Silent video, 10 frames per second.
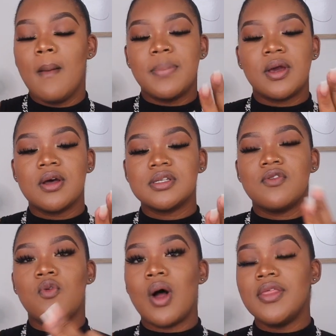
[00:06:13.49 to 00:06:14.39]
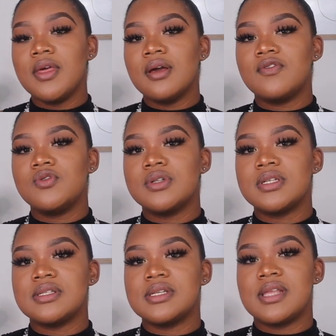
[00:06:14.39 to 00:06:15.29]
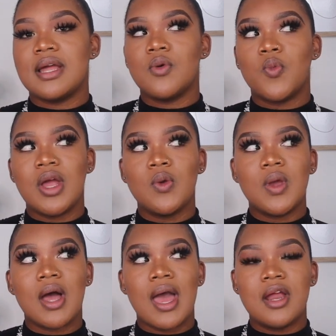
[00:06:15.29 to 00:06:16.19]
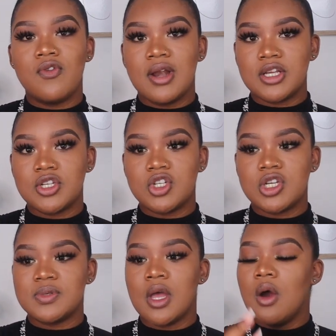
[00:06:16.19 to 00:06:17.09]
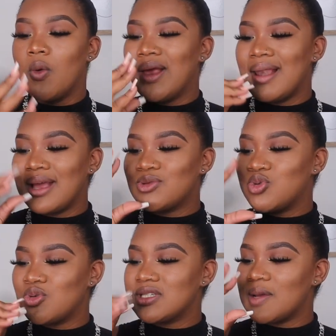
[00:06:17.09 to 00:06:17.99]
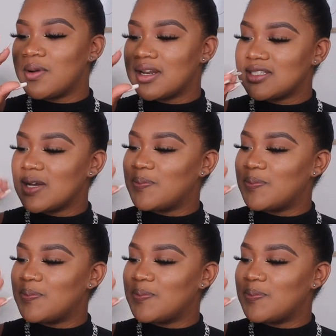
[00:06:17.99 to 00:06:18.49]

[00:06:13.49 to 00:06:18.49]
Because of one thing I've noticed is that when we are in relationships, we like to chapar.